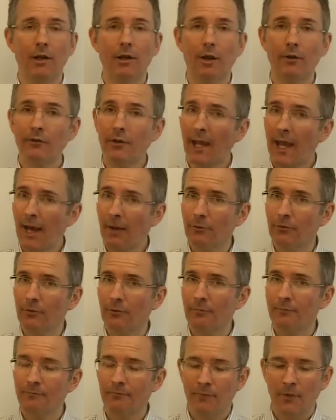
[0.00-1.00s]
and loss account,
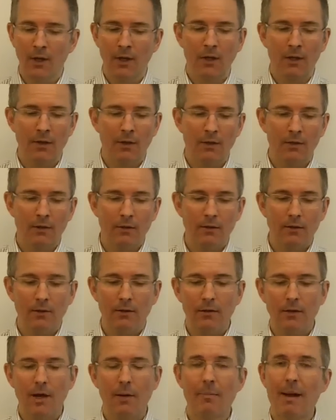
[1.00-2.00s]

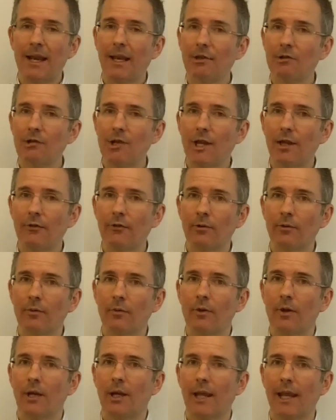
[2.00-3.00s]
a balance sheet,
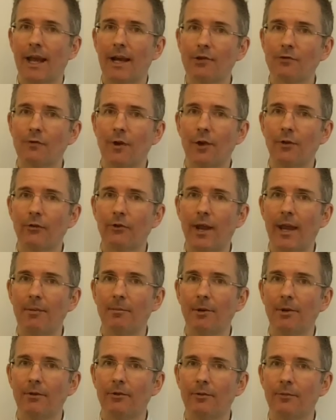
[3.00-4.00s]
and a cash flow
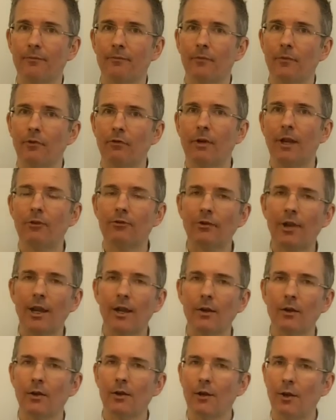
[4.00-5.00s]
statement. So let's take
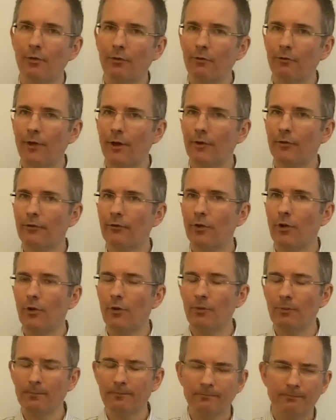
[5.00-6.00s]
a look at those first two.